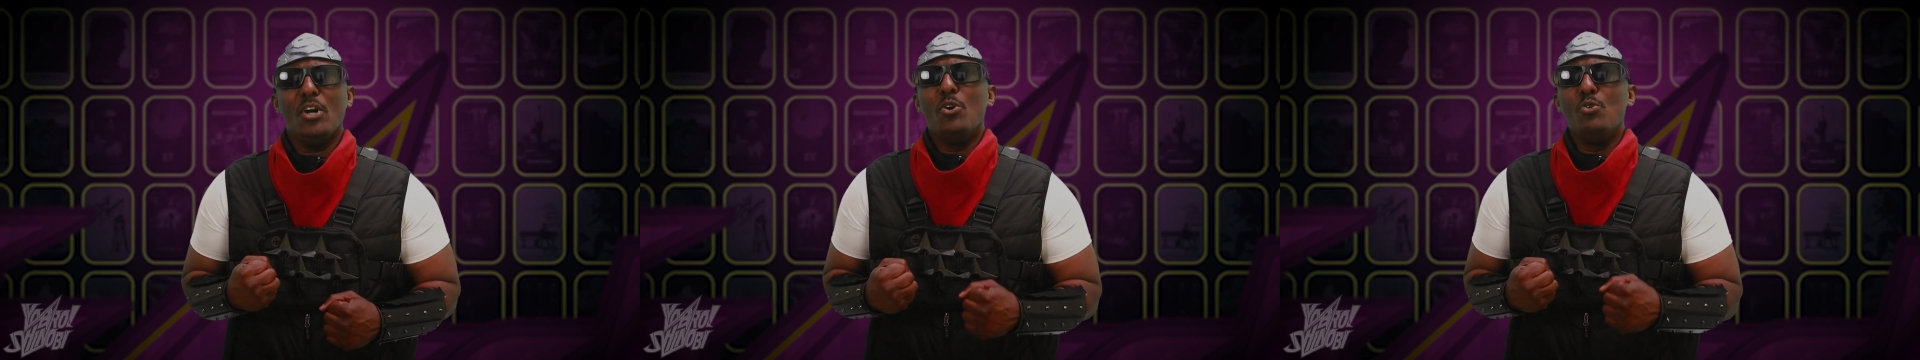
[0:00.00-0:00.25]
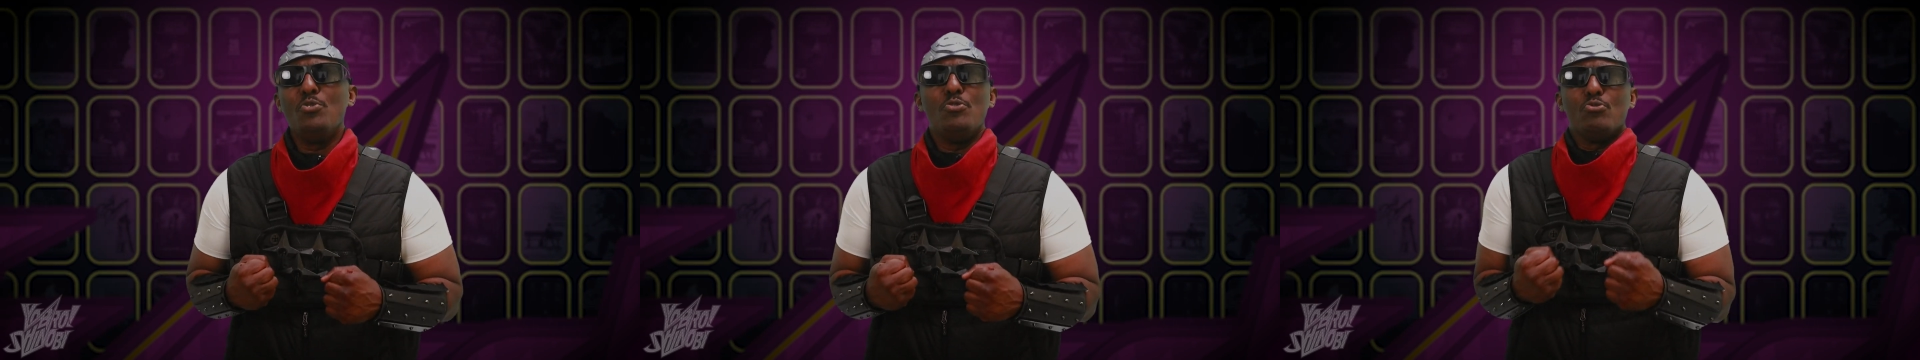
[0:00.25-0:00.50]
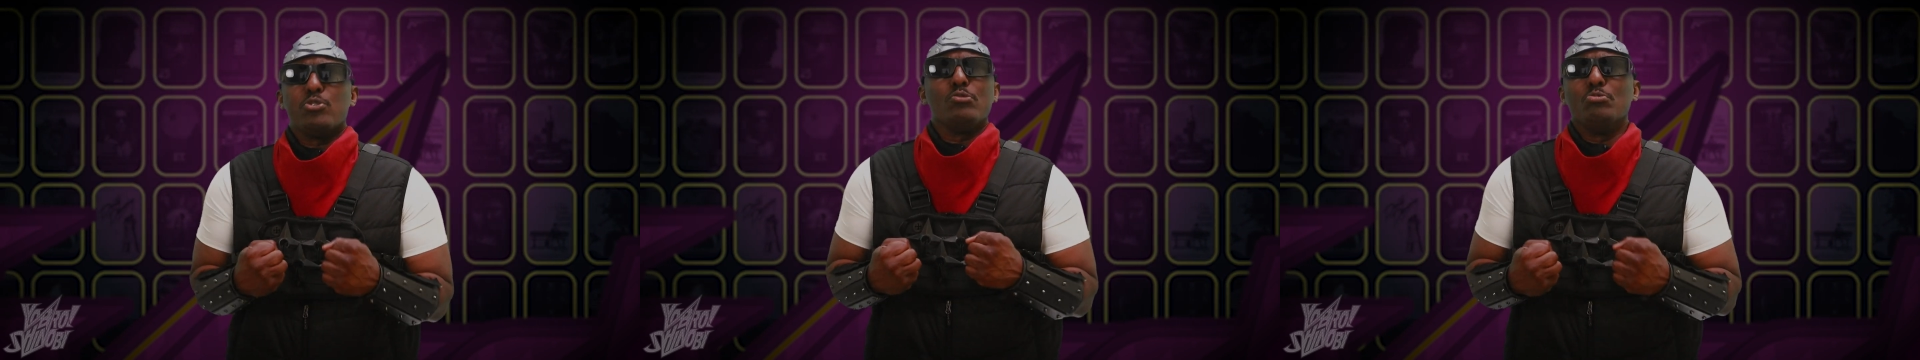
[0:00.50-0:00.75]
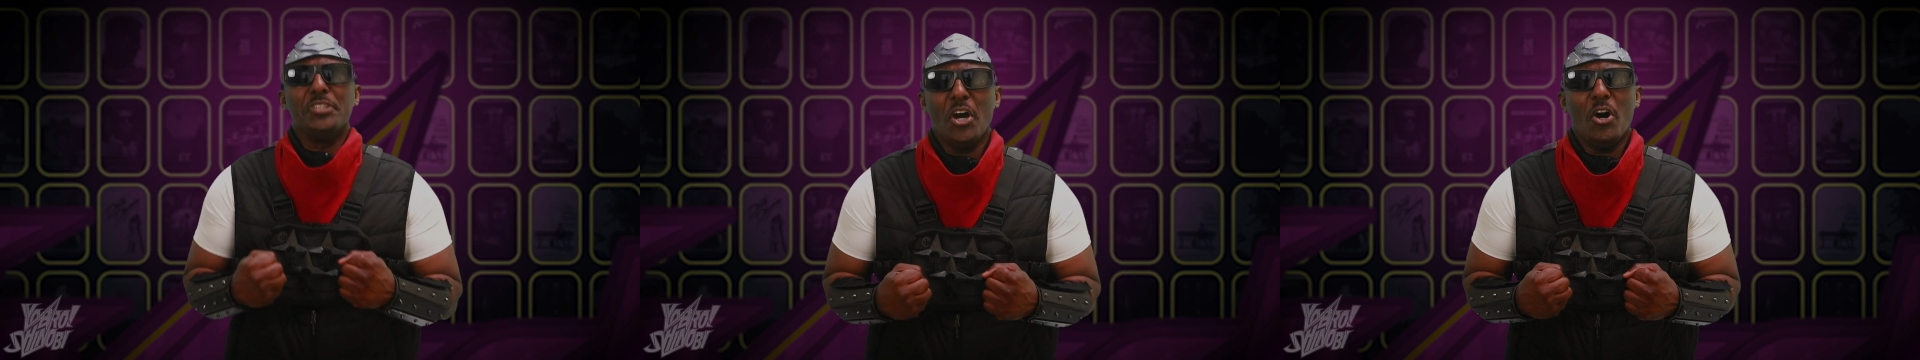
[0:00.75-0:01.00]
who you
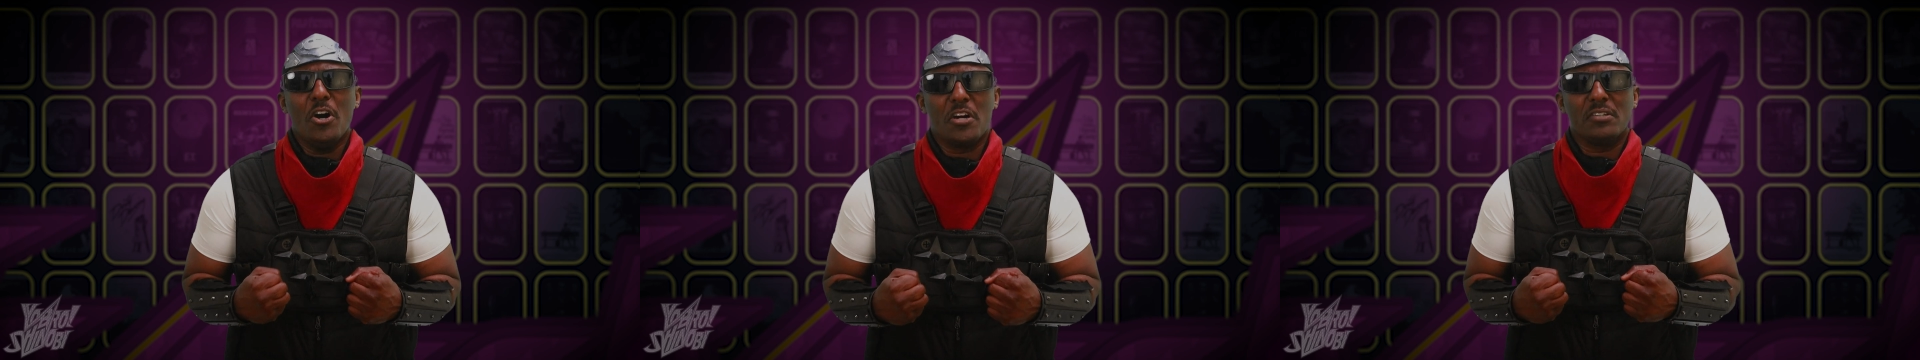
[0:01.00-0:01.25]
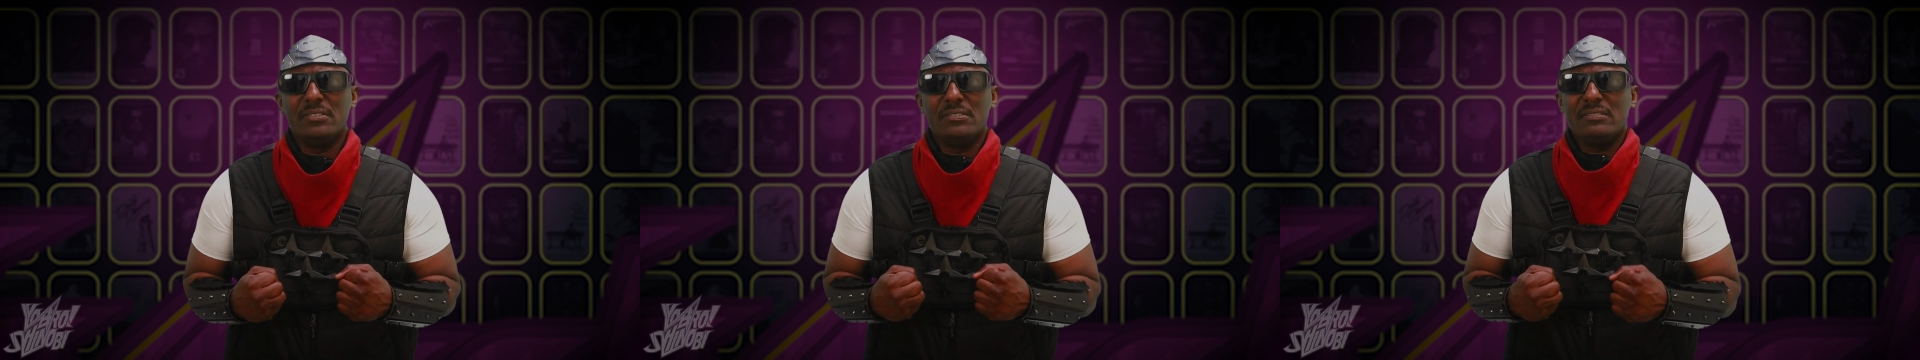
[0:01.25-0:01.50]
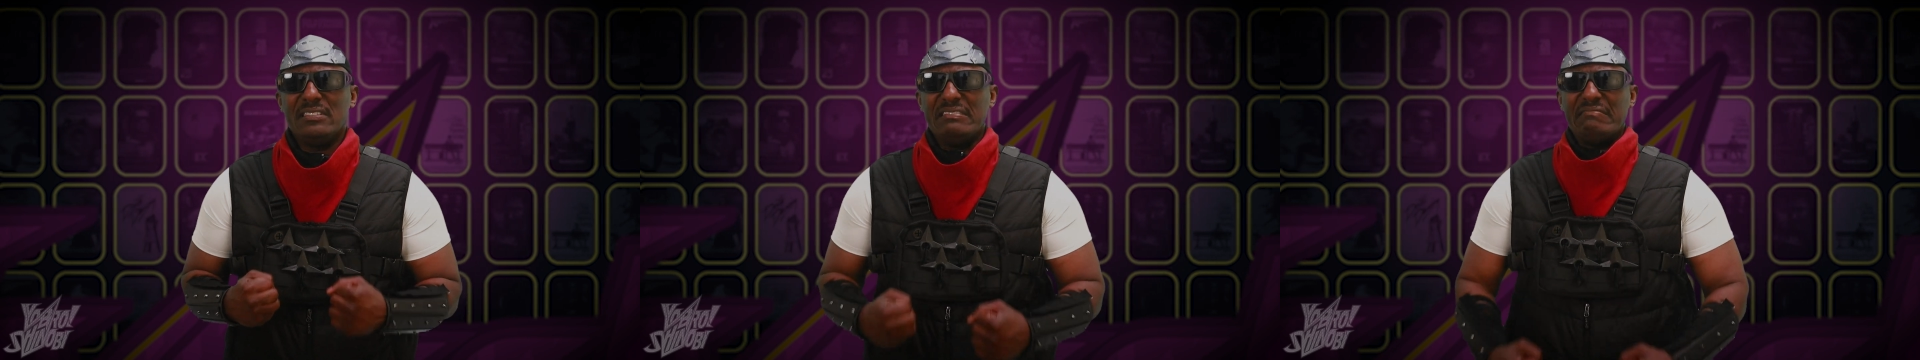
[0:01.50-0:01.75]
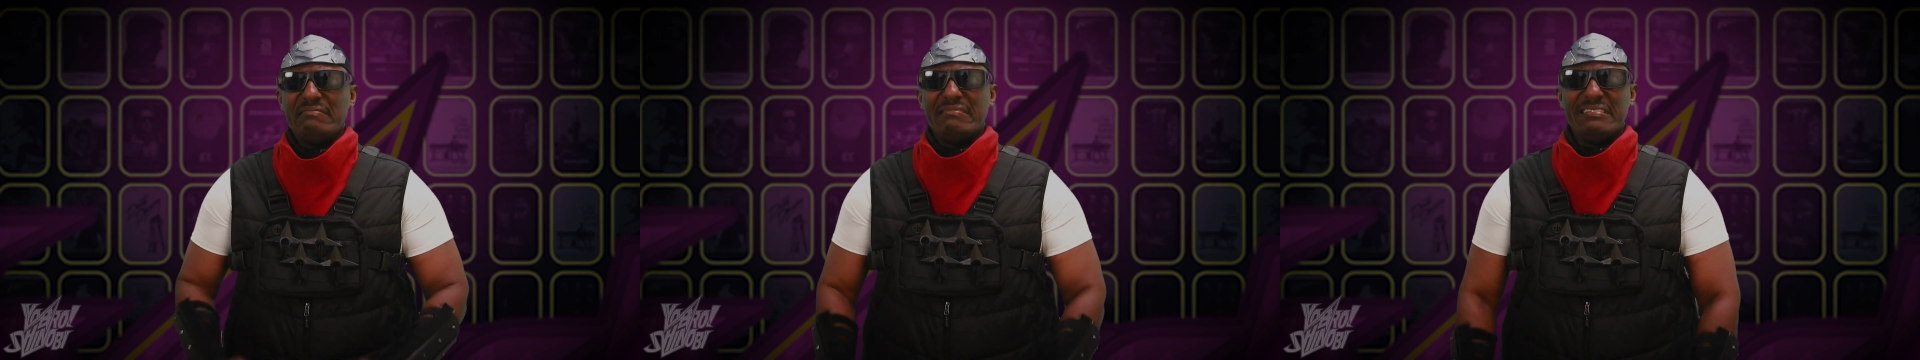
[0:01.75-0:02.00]
truly are.
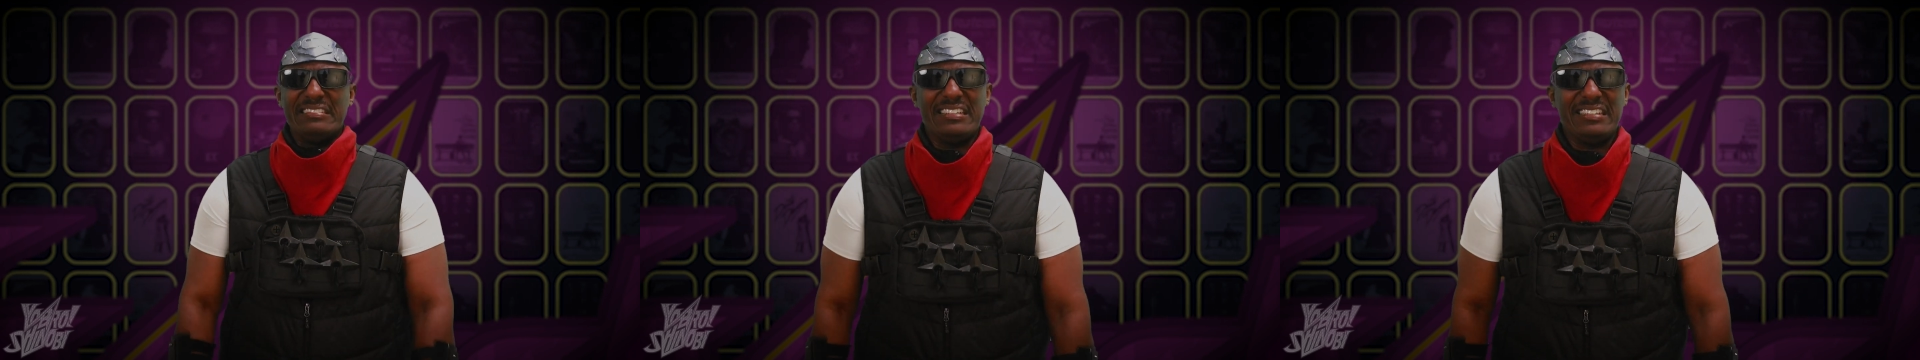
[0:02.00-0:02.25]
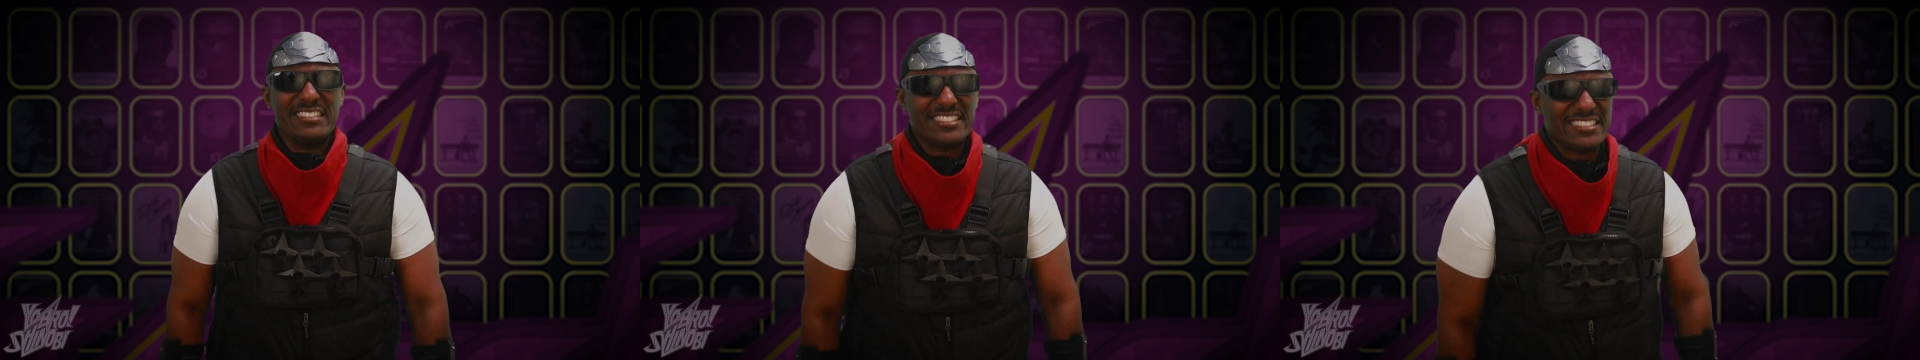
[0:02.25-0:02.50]
Ugh.